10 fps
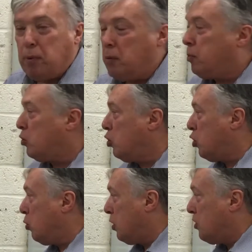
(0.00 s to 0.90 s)
people to
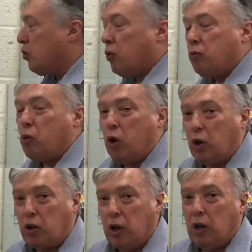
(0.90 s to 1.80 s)
do this sort of
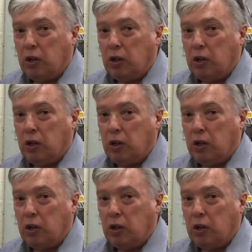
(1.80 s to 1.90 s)
work.